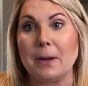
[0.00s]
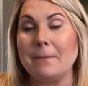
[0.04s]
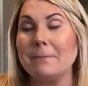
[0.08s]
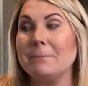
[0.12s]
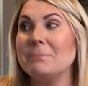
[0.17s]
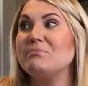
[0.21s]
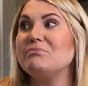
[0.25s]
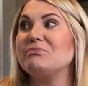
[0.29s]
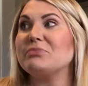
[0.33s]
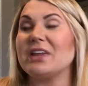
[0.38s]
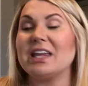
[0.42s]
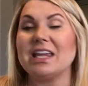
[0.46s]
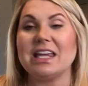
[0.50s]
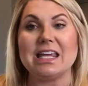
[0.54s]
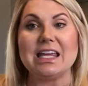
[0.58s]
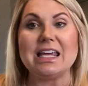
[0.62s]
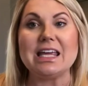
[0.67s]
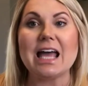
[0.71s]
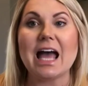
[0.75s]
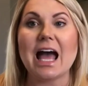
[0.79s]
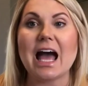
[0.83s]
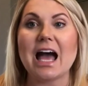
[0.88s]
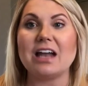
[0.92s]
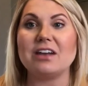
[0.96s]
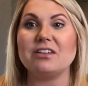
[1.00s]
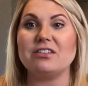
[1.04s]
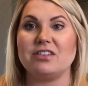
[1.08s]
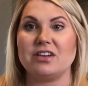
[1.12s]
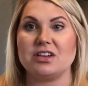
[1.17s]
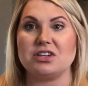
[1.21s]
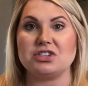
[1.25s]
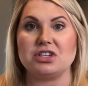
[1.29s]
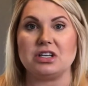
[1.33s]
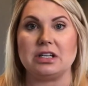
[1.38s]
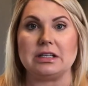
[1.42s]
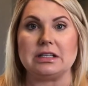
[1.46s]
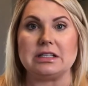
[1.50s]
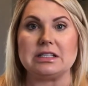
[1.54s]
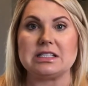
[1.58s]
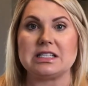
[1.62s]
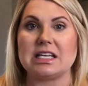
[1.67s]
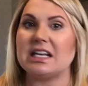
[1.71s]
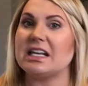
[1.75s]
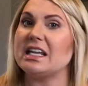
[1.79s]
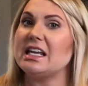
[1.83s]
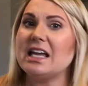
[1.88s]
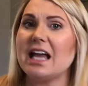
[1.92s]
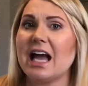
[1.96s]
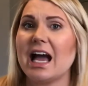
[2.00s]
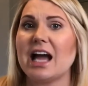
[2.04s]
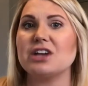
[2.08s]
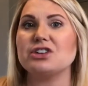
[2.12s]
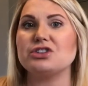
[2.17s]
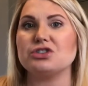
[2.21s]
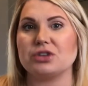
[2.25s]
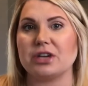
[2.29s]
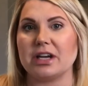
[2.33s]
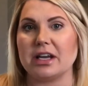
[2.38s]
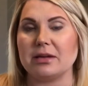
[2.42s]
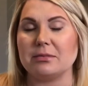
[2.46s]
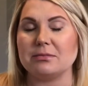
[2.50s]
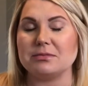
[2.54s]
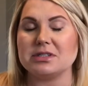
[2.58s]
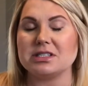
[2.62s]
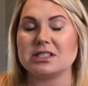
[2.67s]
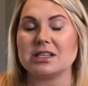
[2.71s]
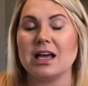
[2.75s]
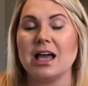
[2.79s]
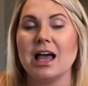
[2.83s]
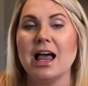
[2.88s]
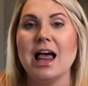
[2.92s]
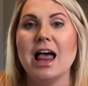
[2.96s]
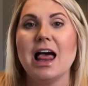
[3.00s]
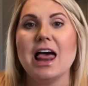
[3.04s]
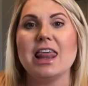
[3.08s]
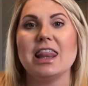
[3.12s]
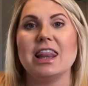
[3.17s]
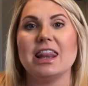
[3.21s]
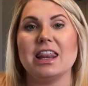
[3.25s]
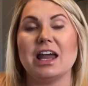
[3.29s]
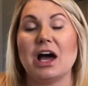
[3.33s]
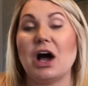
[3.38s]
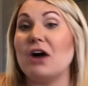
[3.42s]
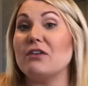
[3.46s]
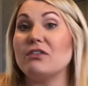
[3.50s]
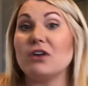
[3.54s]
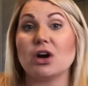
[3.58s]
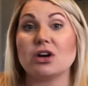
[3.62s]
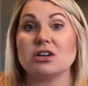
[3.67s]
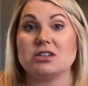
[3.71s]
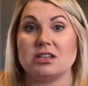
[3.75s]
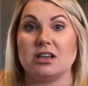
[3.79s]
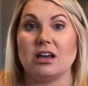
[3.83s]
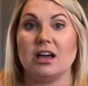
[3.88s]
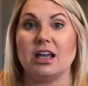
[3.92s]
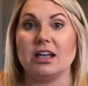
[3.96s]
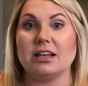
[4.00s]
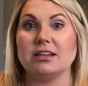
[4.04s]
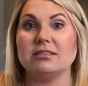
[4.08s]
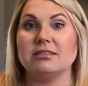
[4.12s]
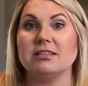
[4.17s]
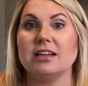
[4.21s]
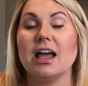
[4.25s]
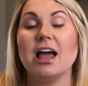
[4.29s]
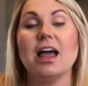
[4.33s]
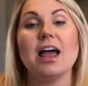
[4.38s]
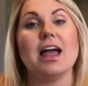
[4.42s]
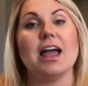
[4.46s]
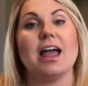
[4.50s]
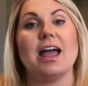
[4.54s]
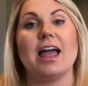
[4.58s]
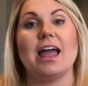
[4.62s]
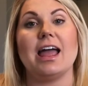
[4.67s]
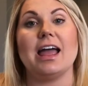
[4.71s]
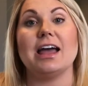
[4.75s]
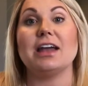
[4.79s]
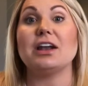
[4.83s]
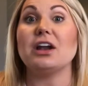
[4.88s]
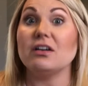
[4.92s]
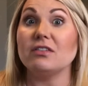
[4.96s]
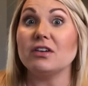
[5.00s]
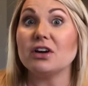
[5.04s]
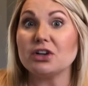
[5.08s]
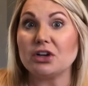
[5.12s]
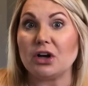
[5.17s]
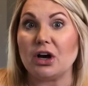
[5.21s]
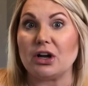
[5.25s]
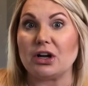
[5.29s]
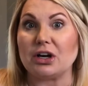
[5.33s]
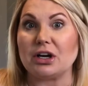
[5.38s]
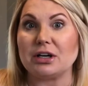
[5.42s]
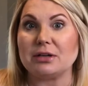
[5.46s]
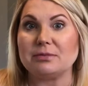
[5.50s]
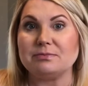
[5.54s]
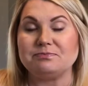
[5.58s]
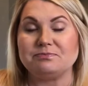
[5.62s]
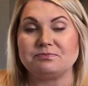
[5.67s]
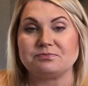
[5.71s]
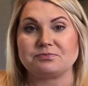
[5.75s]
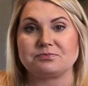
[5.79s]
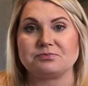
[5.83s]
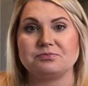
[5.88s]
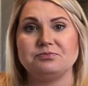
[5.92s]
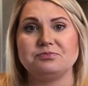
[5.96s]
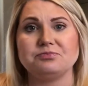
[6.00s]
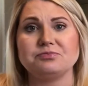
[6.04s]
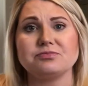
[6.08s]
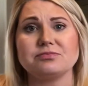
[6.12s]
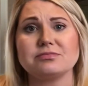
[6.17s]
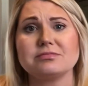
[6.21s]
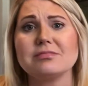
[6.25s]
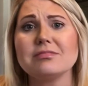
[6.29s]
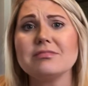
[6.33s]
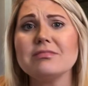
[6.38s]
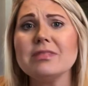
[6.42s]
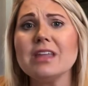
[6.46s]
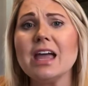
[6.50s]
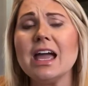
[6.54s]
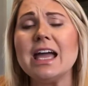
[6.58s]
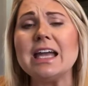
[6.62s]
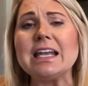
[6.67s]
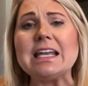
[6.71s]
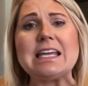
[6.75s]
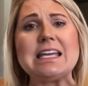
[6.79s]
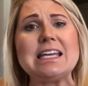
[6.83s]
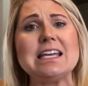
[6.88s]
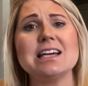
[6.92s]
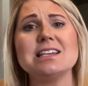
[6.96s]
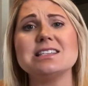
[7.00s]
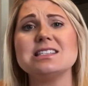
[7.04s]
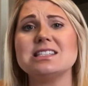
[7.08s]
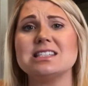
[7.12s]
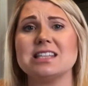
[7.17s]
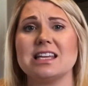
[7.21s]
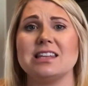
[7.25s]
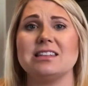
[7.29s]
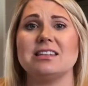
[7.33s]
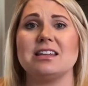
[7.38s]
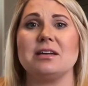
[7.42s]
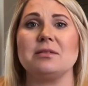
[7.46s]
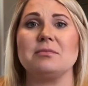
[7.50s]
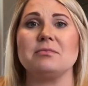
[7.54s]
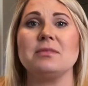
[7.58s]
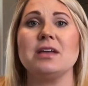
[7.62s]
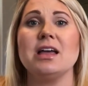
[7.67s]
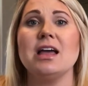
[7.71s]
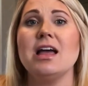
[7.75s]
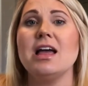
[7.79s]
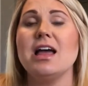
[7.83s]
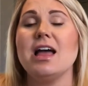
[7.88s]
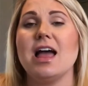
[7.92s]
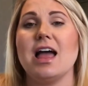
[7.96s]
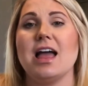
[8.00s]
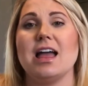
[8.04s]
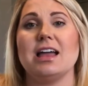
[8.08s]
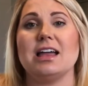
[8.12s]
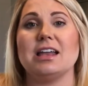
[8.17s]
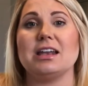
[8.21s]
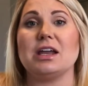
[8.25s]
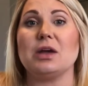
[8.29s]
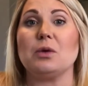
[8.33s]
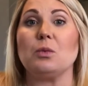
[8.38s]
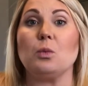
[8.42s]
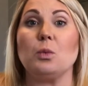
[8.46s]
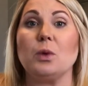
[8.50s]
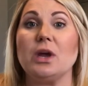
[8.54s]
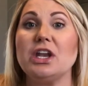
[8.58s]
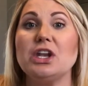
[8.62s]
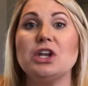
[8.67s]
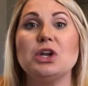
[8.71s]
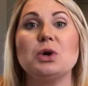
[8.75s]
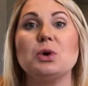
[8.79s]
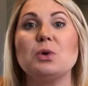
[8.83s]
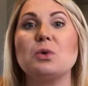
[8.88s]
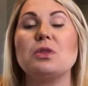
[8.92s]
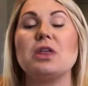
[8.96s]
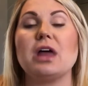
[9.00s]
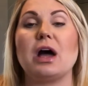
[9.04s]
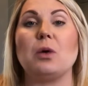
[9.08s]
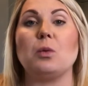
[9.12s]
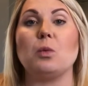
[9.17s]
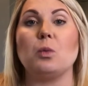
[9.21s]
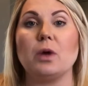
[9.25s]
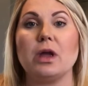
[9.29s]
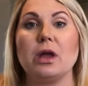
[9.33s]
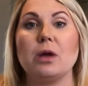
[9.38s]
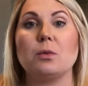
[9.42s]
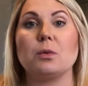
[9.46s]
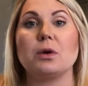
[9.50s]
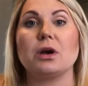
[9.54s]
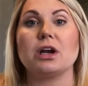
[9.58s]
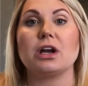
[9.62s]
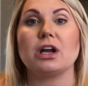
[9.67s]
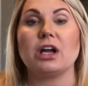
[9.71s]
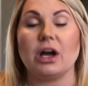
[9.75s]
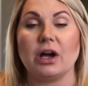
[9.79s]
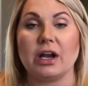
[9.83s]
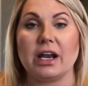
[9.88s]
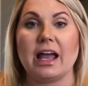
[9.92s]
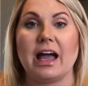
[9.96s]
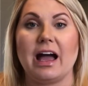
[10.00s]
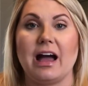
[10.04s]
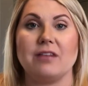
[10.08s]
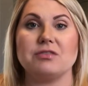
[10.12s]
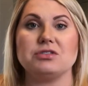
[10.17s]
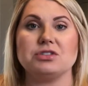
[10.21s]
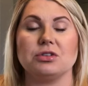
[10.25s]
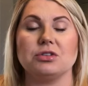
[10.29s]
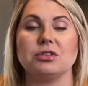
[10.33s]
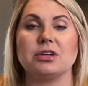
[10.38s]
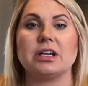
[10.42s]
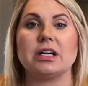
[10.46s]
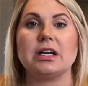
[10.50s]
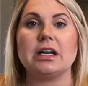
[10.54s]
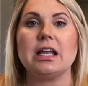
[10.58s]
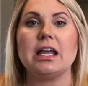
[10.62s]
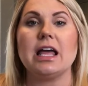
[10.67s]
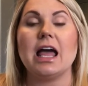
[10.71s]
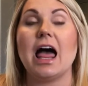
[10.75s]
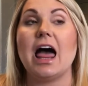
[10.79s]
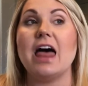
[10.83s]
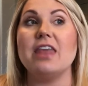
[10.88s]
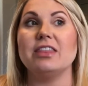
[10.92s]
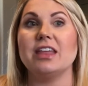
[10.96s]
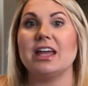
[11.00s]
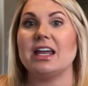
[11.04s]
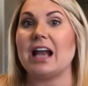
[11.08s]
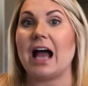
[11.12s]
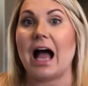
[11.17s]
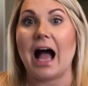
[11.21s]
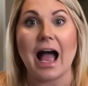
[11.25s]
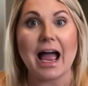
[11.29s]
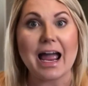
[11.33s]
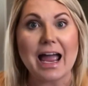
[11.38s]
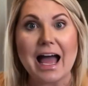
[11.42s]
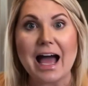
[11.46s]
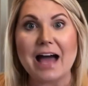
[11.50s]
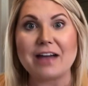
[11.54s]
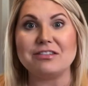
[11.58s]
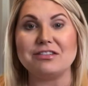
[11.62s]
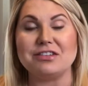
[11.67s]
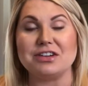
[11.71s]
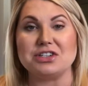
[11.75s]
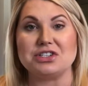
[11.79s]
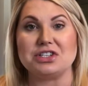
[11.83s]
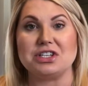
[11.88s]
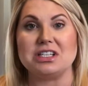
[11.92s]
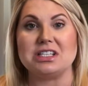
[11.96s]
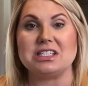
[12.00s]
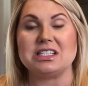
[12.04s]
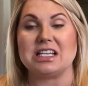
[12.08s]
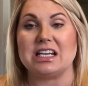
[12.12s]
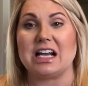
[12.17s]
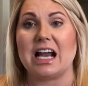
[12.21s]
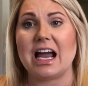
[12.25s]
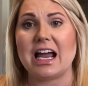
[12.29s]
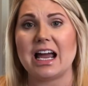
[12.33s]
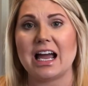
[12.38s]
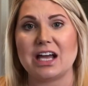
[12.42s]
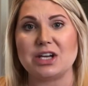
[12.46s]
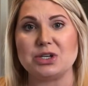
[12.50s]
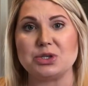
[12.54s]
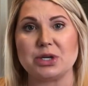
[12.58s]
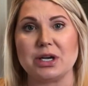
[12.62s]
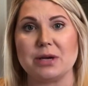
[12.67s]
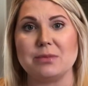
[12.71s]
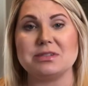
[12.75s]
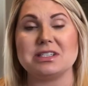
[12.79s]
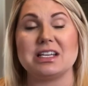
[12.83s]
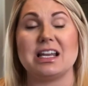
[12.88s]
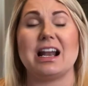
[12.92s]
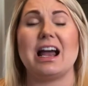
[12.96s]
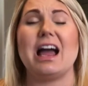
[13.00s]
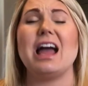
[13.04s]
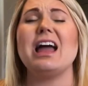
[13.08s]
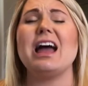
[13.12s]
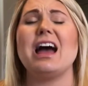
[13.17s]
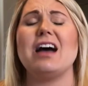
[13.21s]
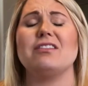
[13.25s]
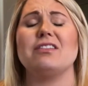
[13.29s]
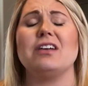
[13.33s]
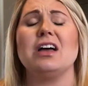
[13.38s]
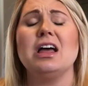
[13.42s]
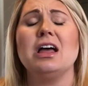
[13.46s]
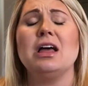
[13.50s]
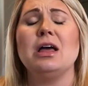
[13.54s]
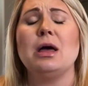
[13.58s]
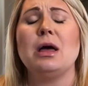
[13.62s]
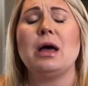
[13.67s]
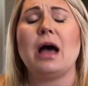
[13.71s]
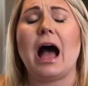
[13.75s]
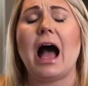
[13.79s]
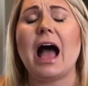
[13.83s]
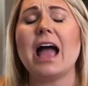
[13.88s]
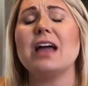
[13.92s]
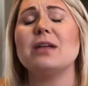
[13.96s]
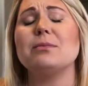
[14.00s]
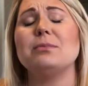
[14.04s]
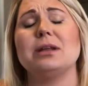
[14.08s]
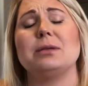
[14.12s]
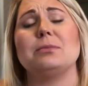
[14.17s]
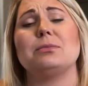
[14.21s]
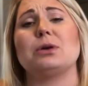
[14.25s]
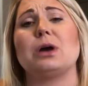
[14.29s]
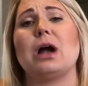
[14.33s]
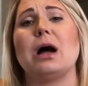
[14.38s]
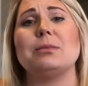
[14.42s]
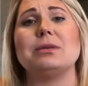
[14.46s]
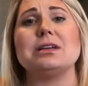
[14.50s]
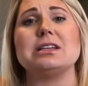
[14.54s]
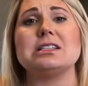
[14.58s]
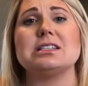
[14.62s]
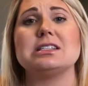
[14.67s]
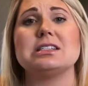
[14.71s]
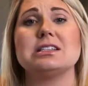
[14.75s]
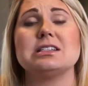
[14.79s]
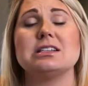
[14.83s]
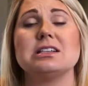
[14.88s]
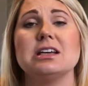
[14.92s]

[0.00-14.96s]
he had visions and he had dreams of our son and of our daughter, and he has seen them, and we knew that we were going to have children. And then I had visions and I had dreams, and I had been promised